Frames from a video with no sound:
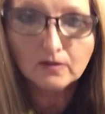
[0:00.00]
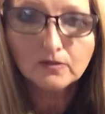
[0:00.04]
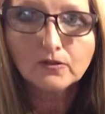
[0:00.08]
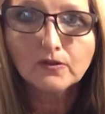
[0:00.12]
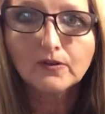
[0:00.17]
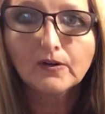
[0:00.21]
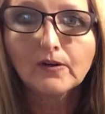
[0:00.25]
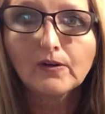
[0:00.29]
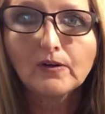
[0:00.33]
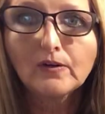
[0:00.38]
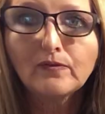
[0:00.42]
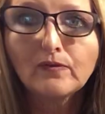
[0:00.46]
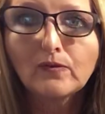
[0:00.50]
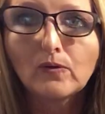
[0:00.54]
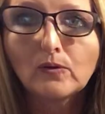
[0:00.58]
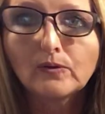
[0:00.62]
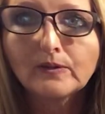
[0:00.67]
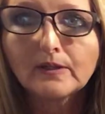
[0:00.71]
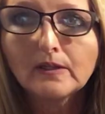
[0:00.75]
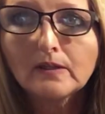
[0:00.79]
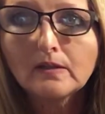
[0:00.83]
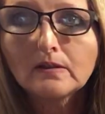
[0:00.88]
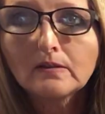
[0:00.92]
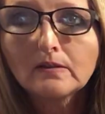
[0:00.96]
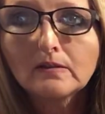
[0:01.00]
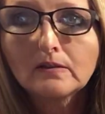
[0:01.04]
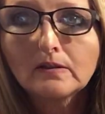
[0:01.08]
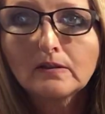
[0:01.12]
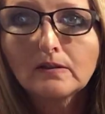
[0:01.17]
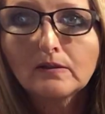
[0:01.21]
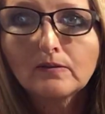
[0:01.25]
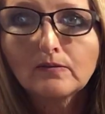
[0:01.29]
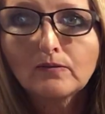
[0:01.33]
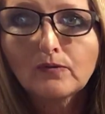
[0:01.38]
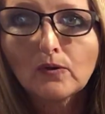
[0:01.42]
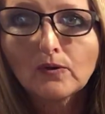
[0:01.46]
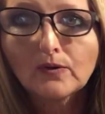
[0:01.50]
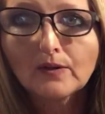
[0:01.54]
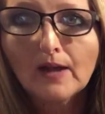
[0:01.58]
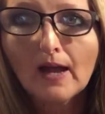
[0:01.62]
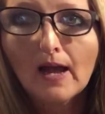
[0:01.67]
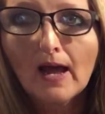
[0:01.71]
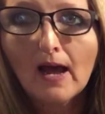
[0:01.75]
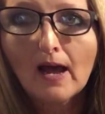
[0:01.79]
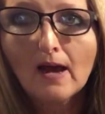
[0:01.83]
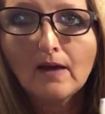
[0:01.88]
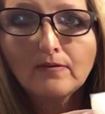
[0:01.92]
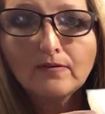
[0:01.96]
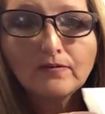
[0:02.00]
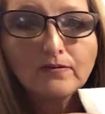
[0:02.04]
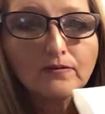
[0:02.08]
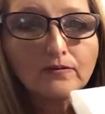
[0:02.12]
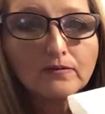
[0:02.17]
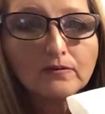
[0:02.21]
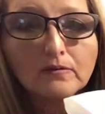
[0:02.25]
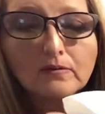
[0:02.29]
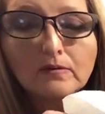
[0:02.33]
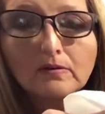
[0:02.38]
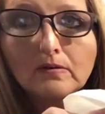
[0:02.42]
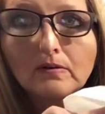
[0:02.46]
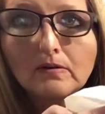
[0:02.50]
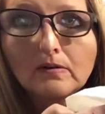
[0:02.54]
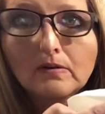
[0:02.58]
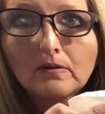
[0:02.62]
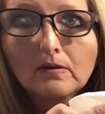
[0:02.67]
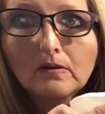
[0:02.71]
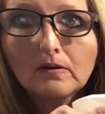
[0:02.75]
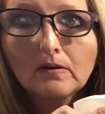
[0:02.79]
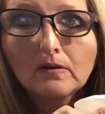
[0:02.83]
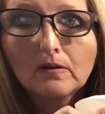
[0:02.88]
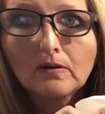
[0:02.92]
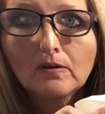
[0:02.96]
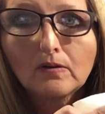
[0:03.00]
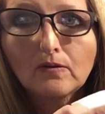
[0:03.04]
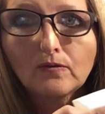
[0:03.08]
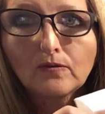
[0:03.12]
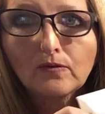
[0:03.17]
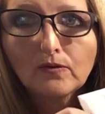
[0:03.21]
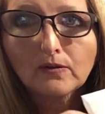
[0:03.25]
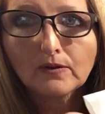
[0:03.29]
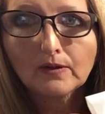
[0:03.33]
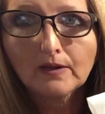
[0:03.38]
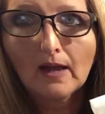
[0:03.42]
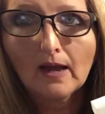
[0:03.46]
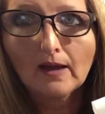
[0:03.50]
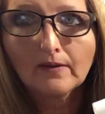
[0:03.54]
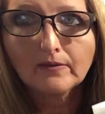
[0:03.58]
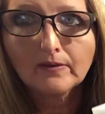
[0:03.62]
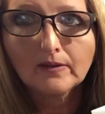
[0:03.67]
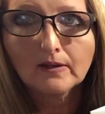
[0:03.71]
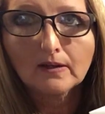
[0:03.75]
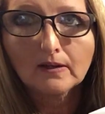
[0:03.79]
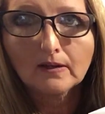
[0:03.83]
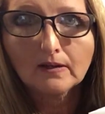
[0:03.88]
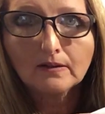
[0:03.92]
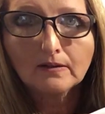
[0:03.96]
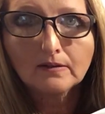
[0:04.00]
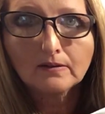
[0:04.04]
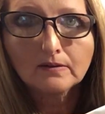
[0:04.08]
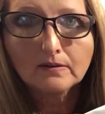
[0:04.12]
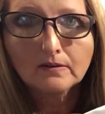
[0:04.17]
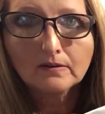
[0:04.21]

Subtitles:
So you're going to fold it in half, fold in half again.